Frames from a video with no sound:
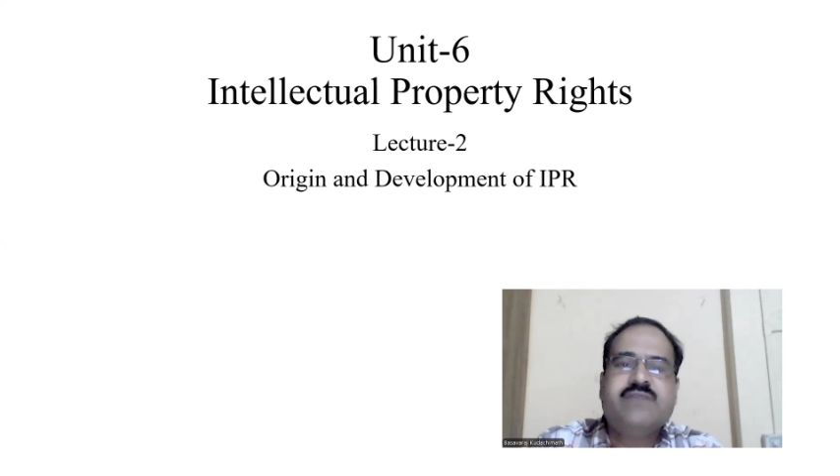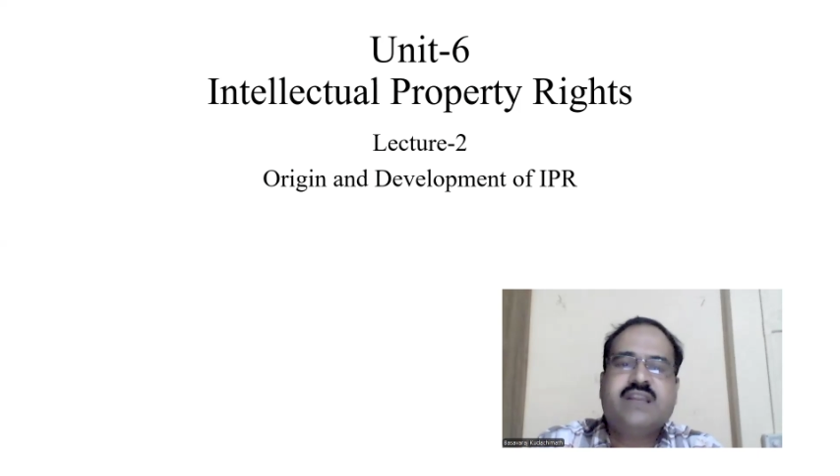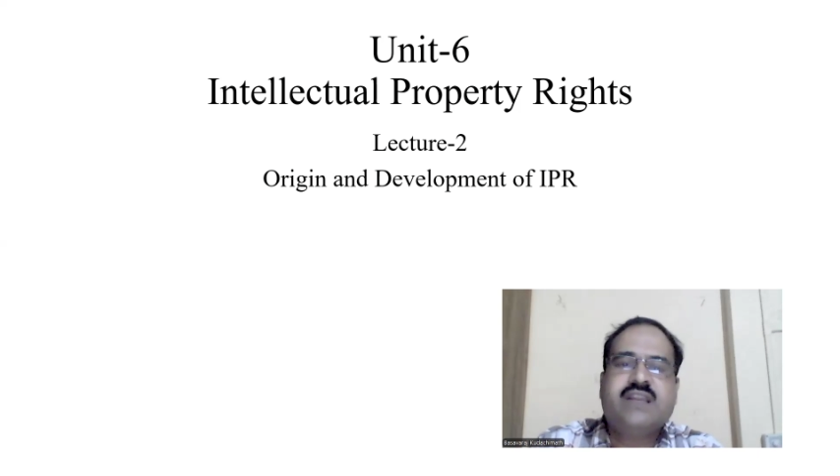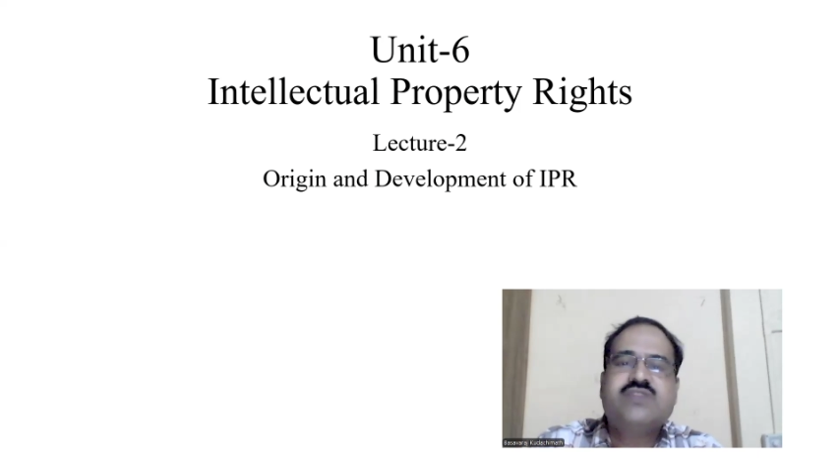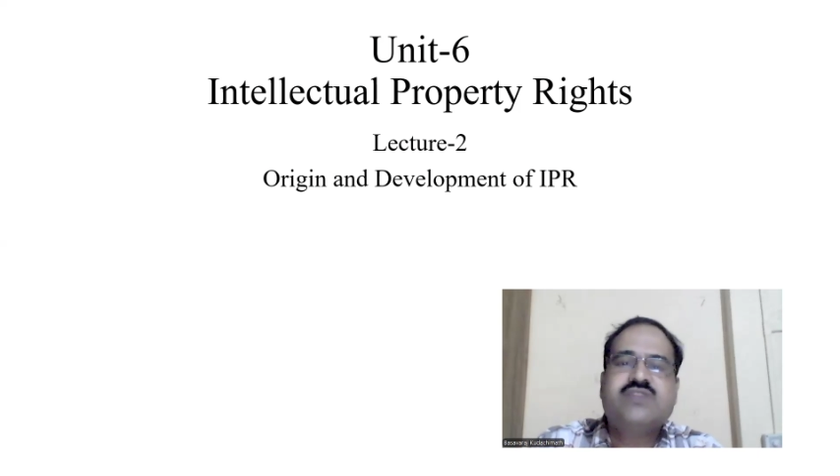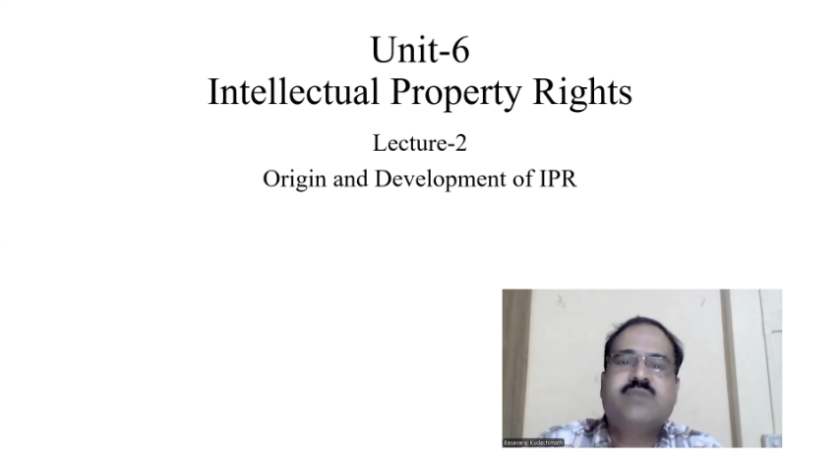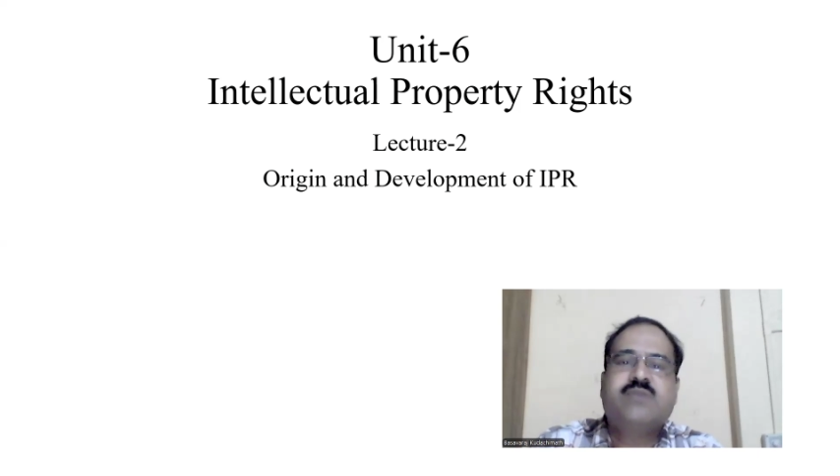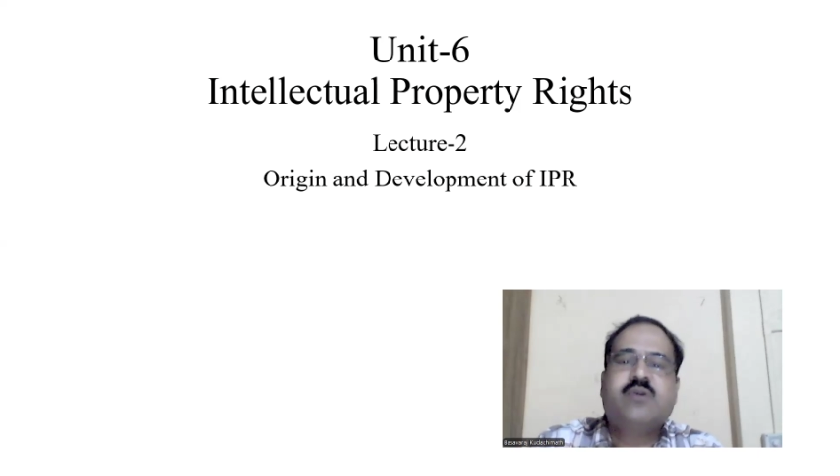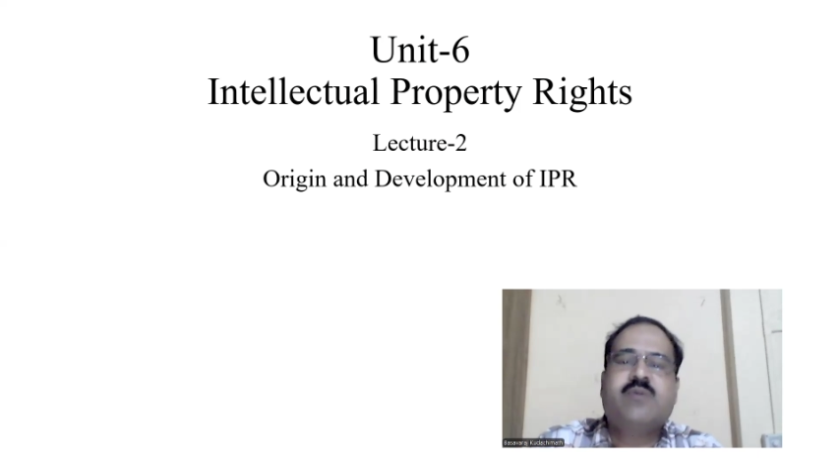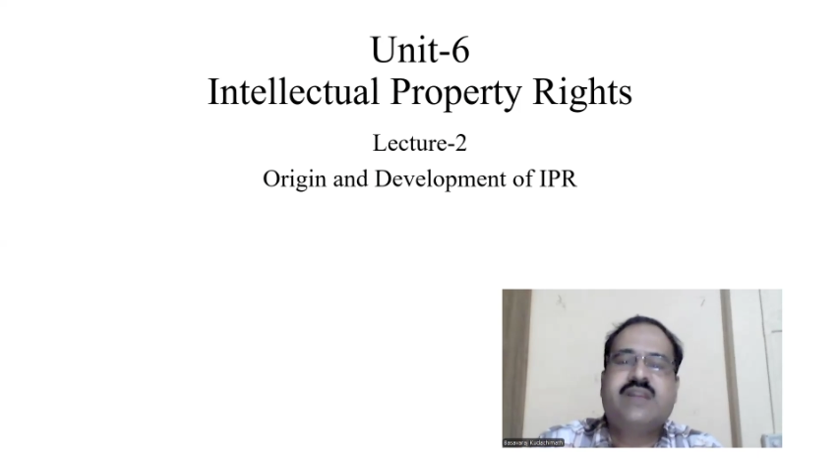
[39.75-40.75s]
intellectual
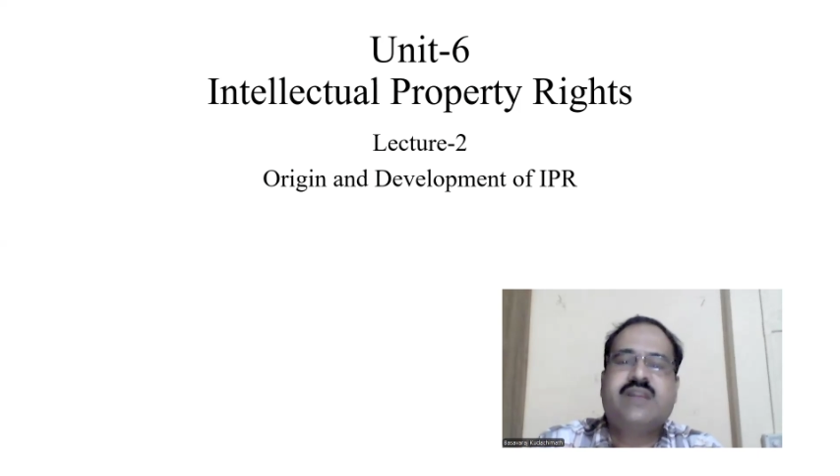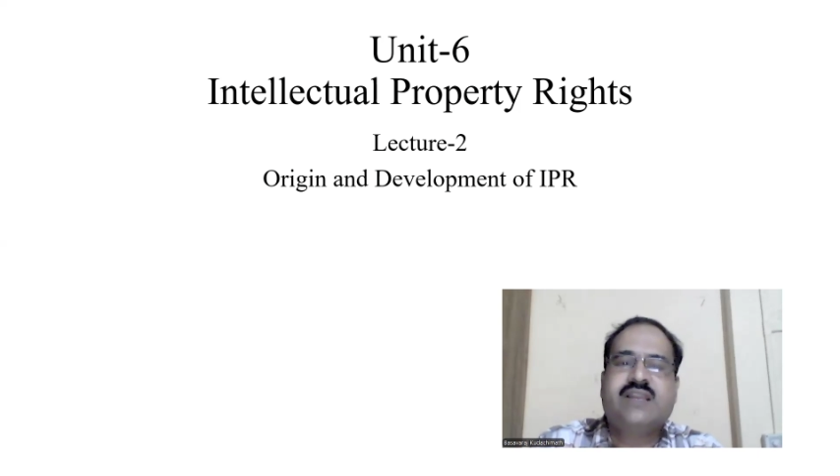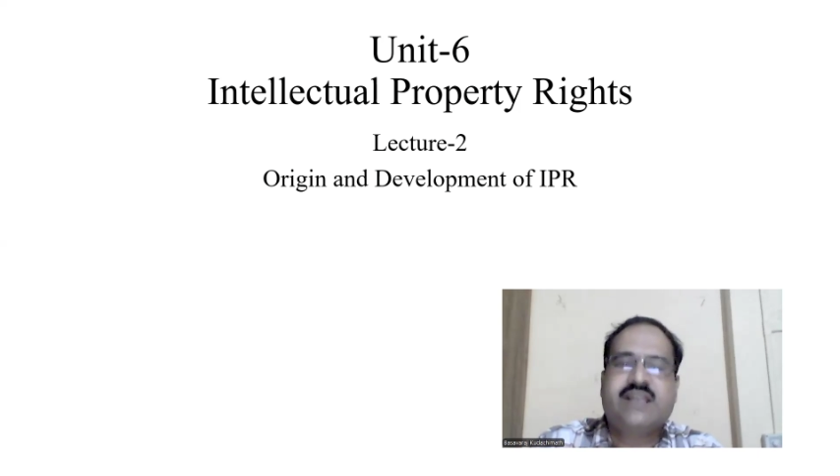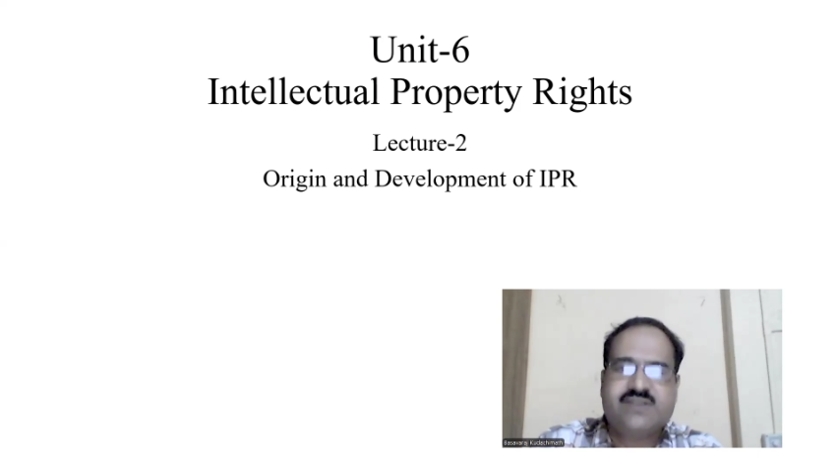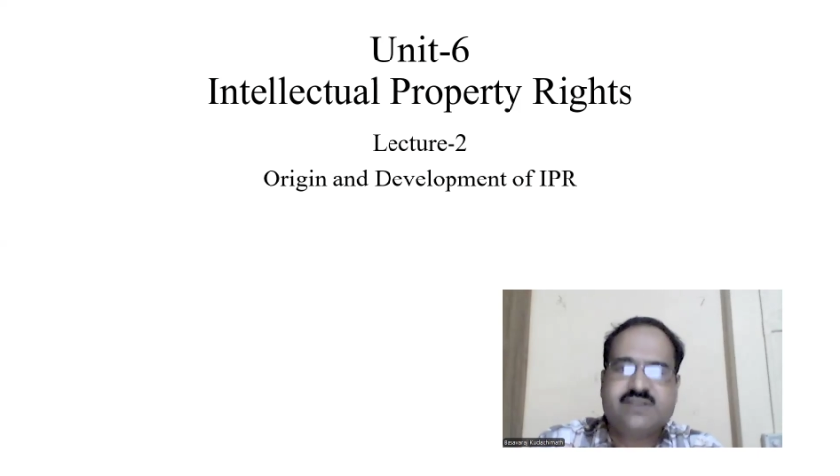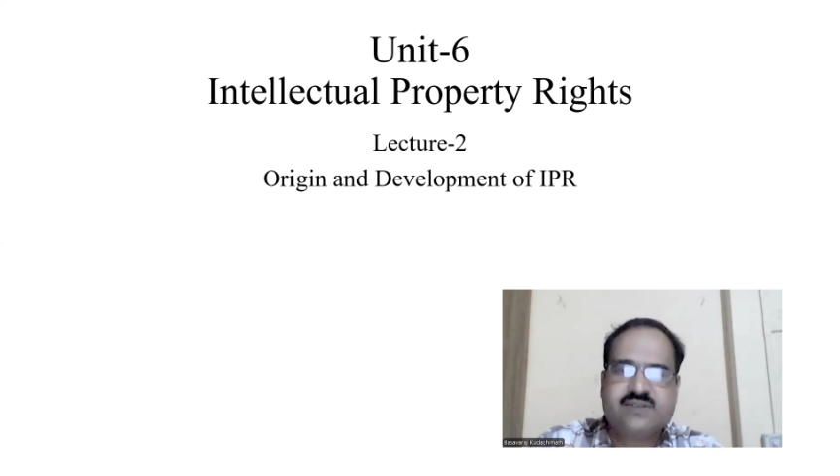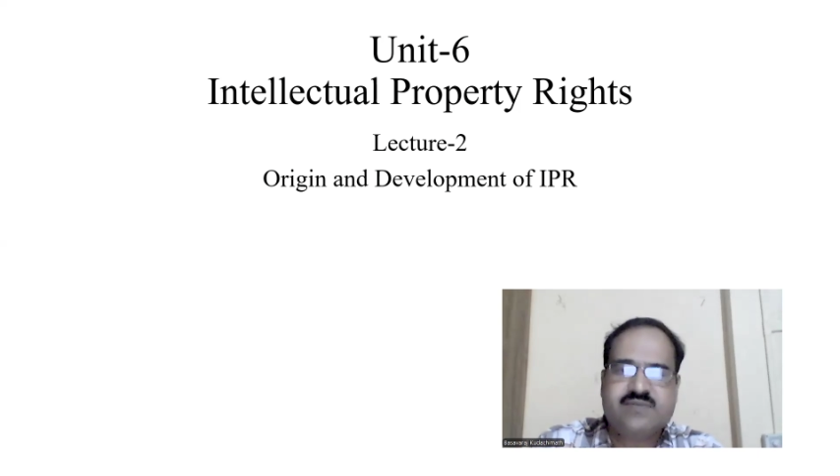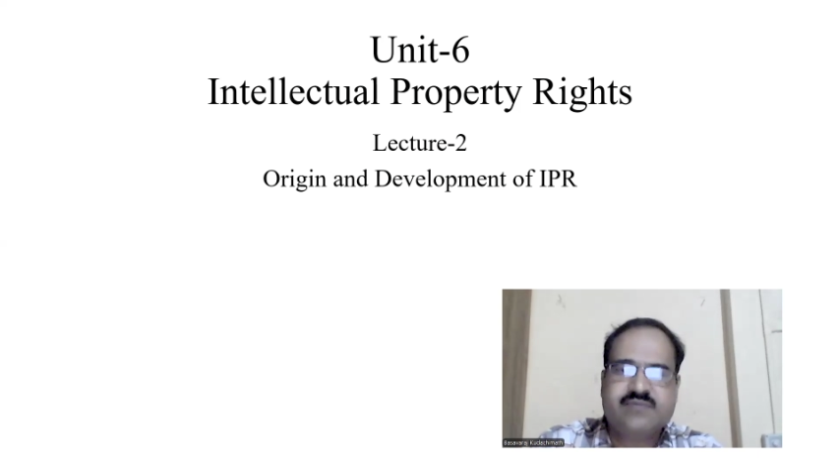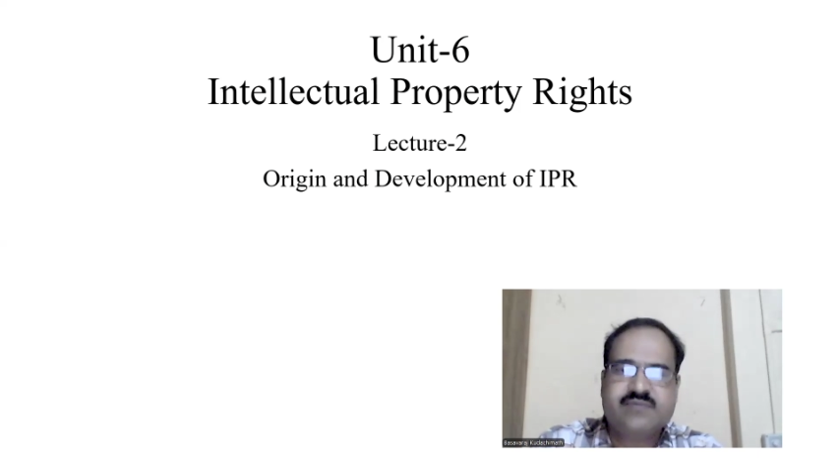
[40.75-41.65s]
property rights.